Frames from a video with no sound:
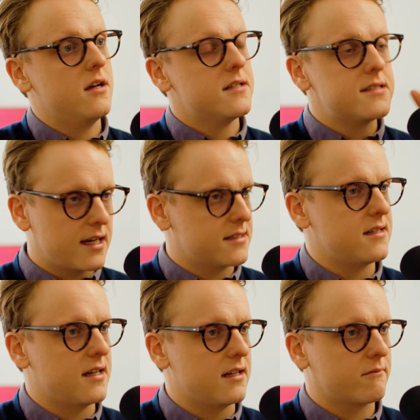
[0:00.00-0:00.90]
sex
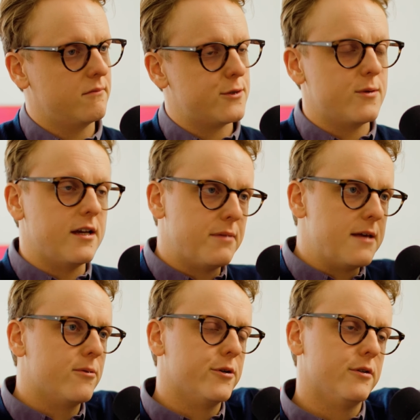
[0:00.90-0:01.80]
scene between
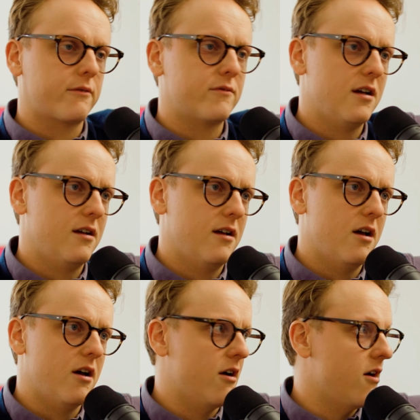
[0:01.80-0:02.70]
people
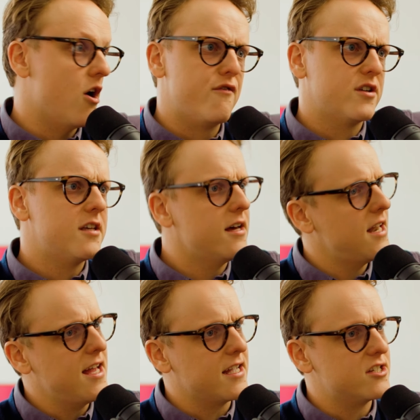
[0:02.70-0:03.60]
over a certain
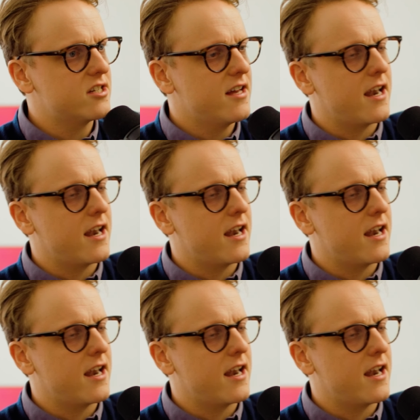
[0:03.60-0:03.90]
age?